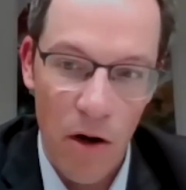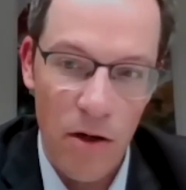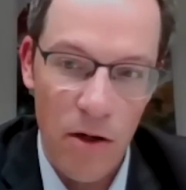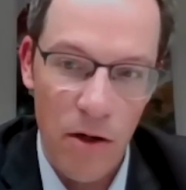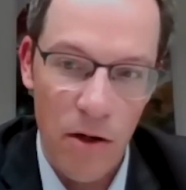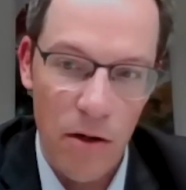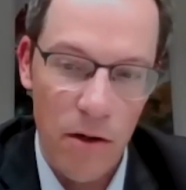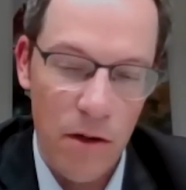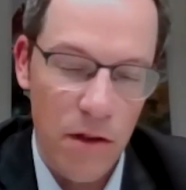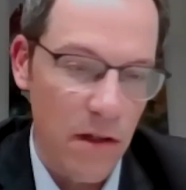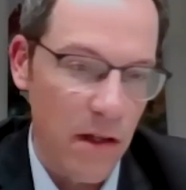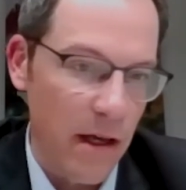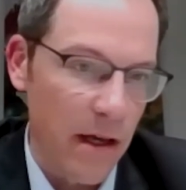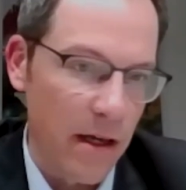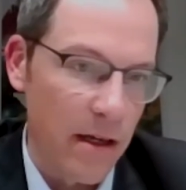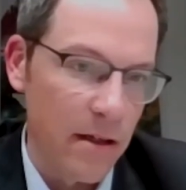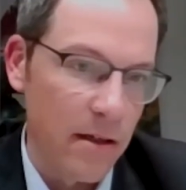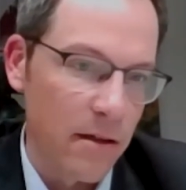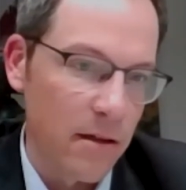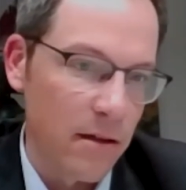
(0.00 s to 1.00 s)
partners
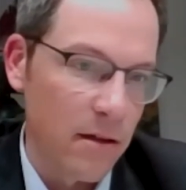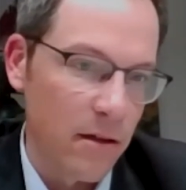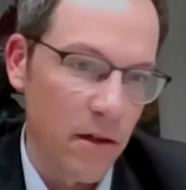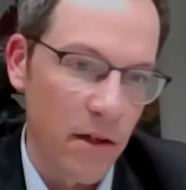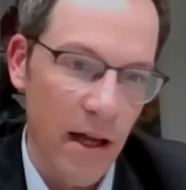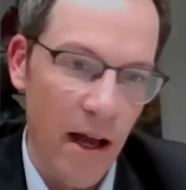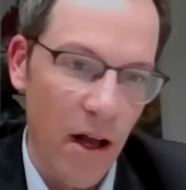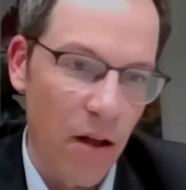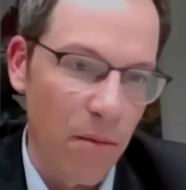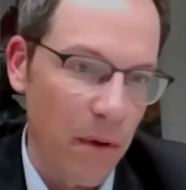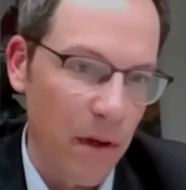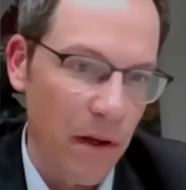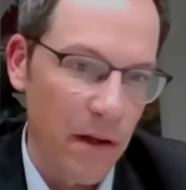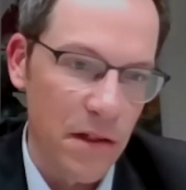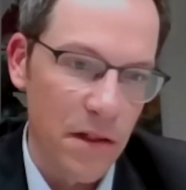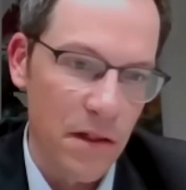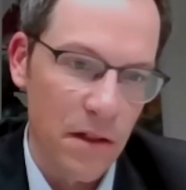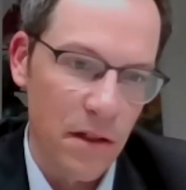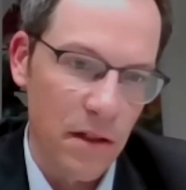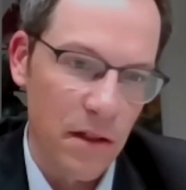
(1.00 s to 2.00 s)
that could help
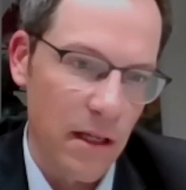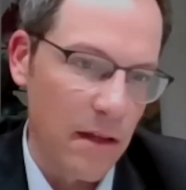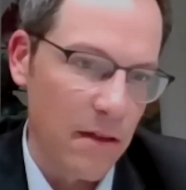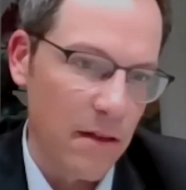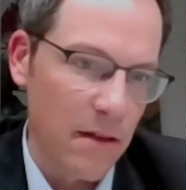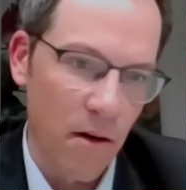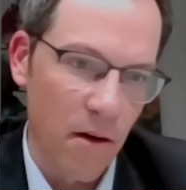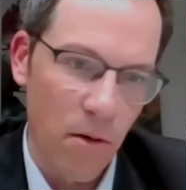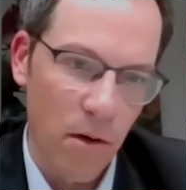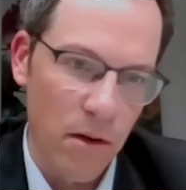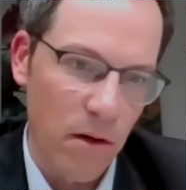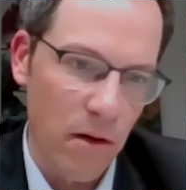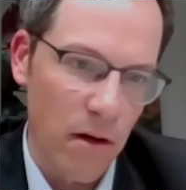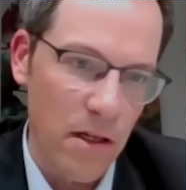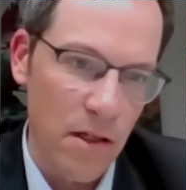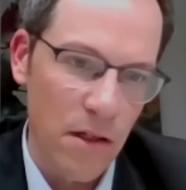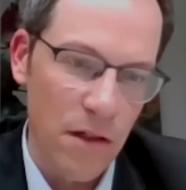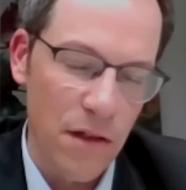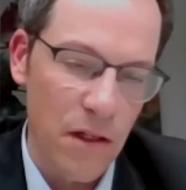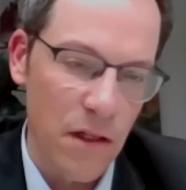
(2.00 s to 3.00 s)
us get there with
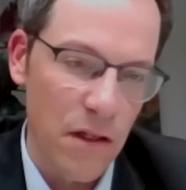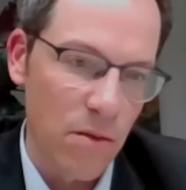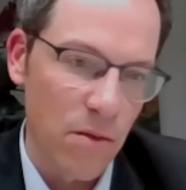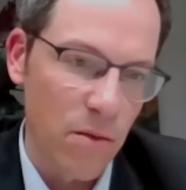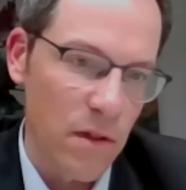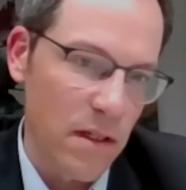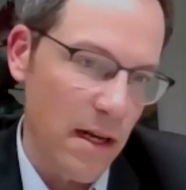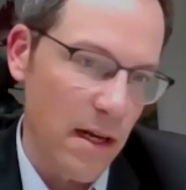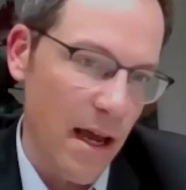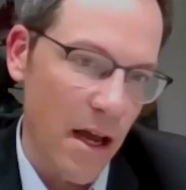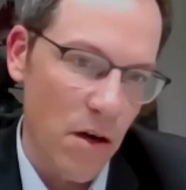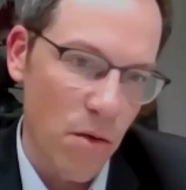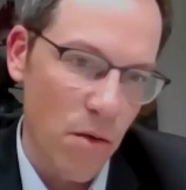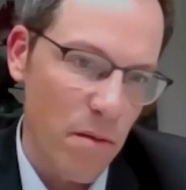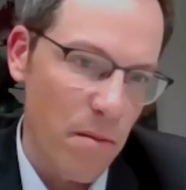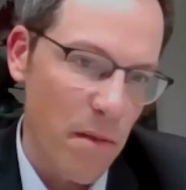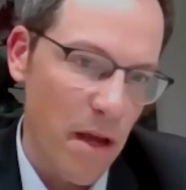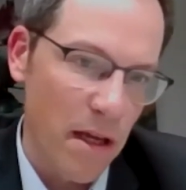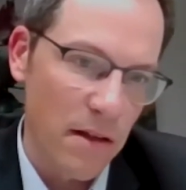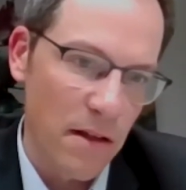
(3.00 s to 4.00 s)
our agencies. And we said, how
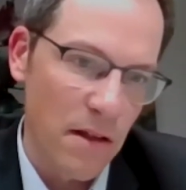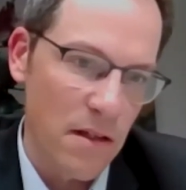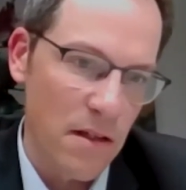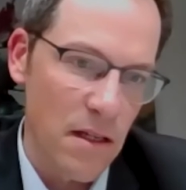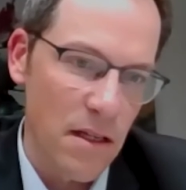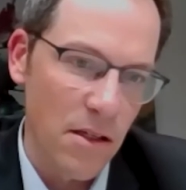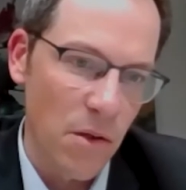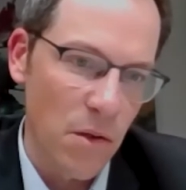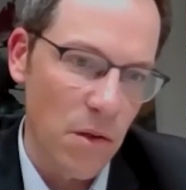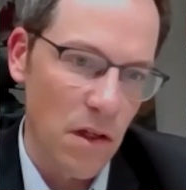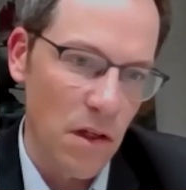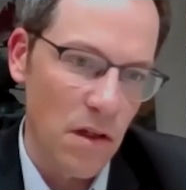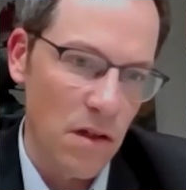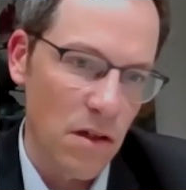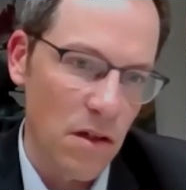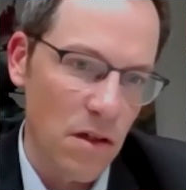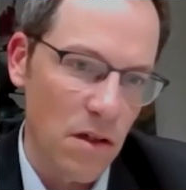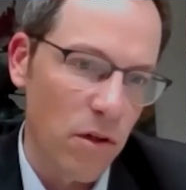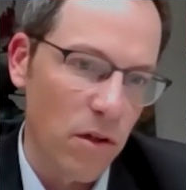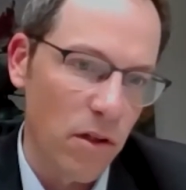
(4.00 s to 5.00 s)
do we make this
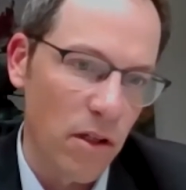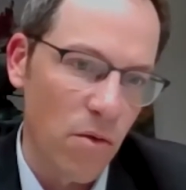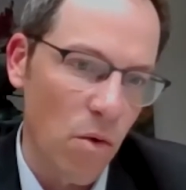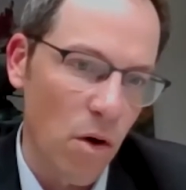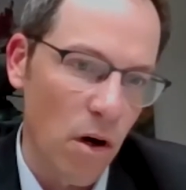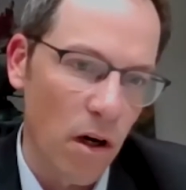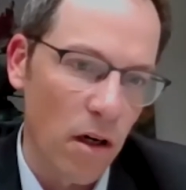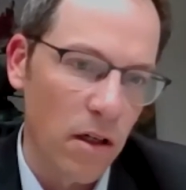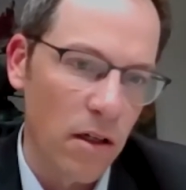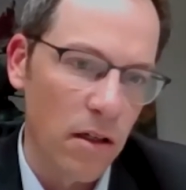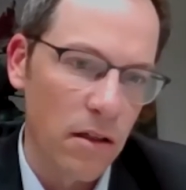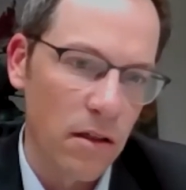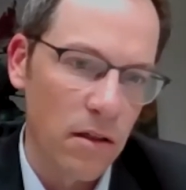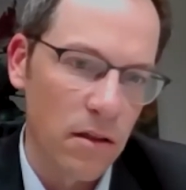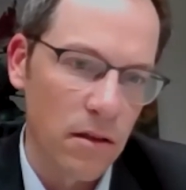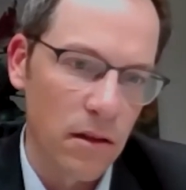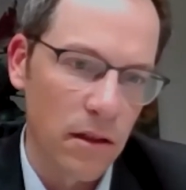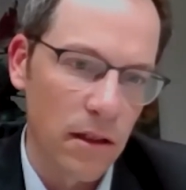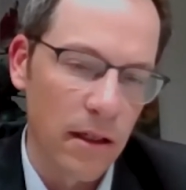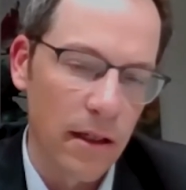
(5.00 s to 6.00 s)
ecosystem really work?
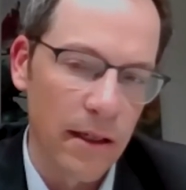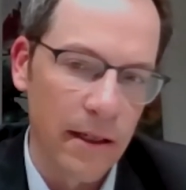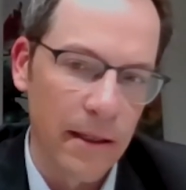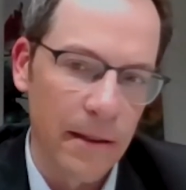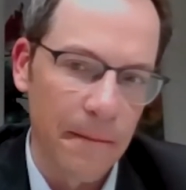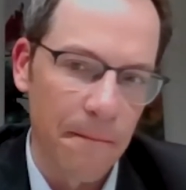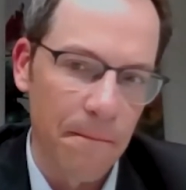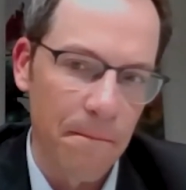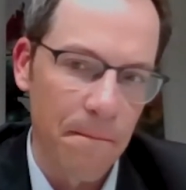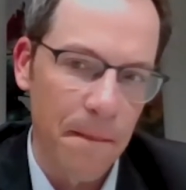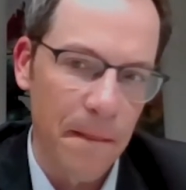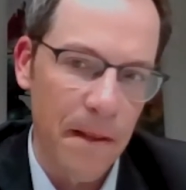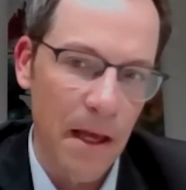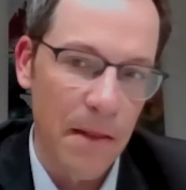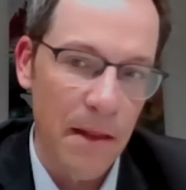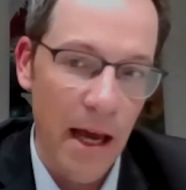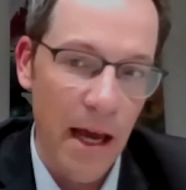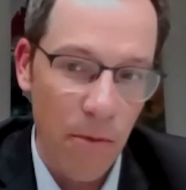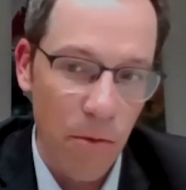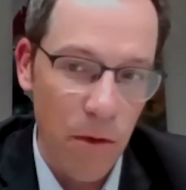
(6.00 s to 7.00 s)
And
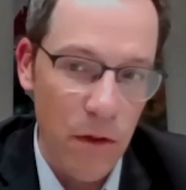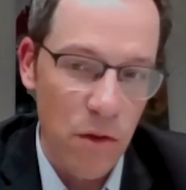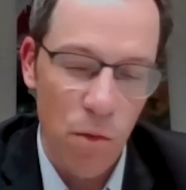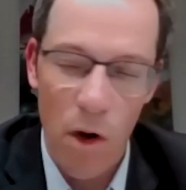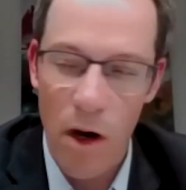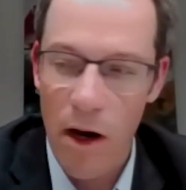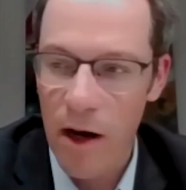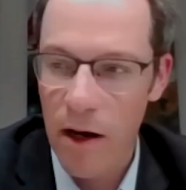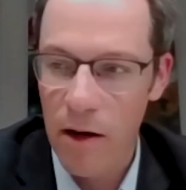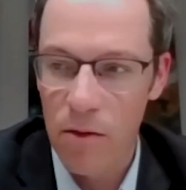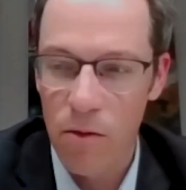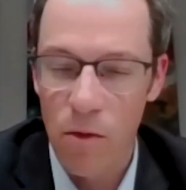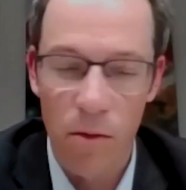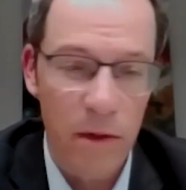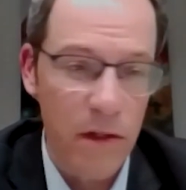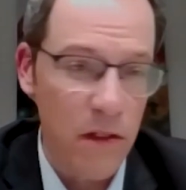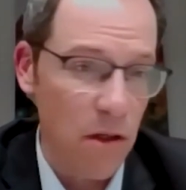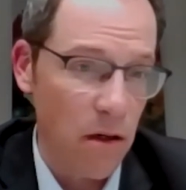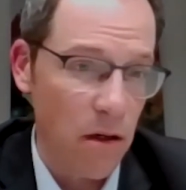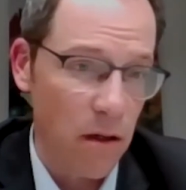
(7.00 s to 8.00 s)
that was why
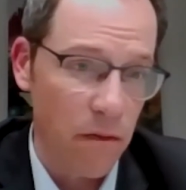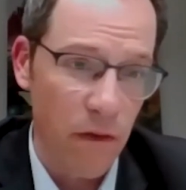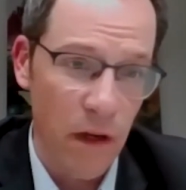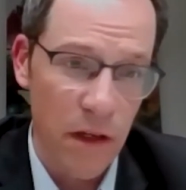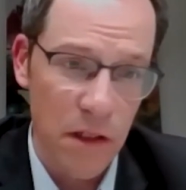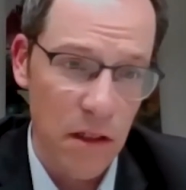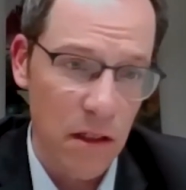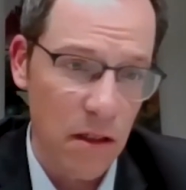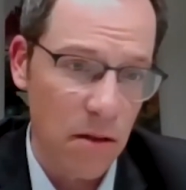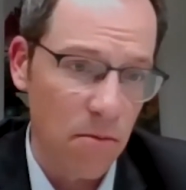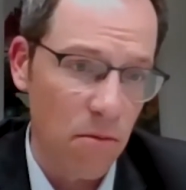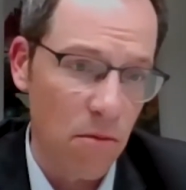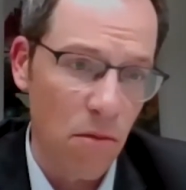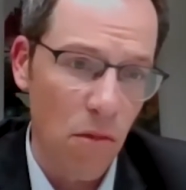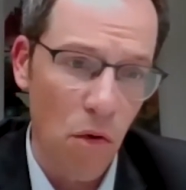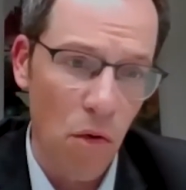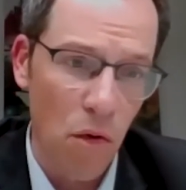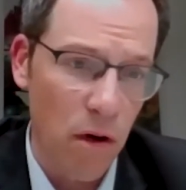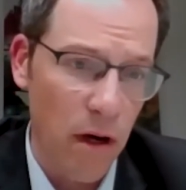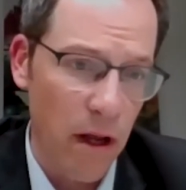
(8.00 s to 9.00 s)
when we started investing
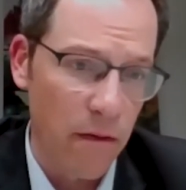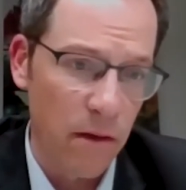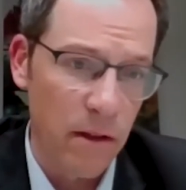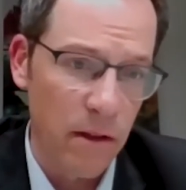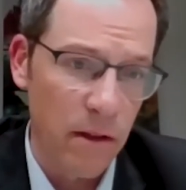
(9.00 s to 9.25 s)
more